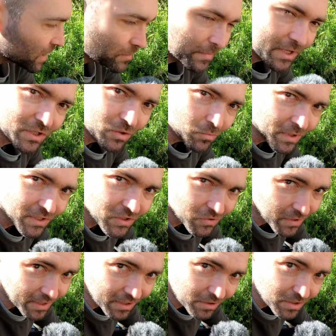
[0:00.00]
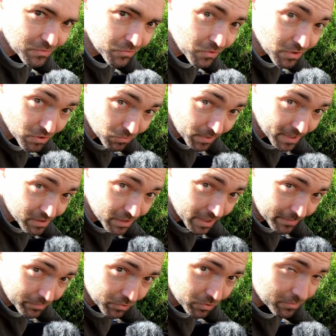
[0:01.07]
way to measure winch strength here is for a direct
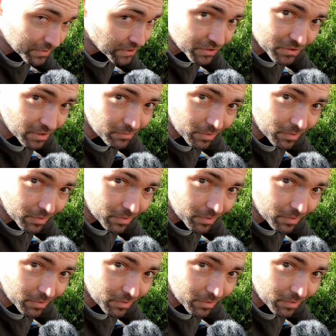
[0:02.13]
line pull, which is